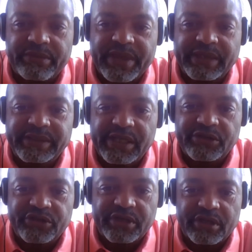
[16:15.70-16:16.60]
And they
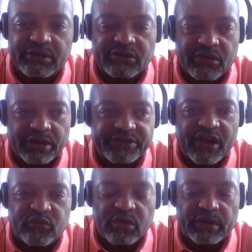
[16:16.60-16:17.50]
tell you, no, cross
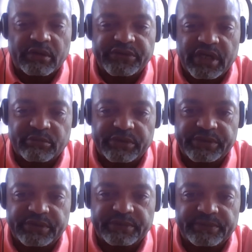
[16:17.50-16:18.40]
off one of those numbers.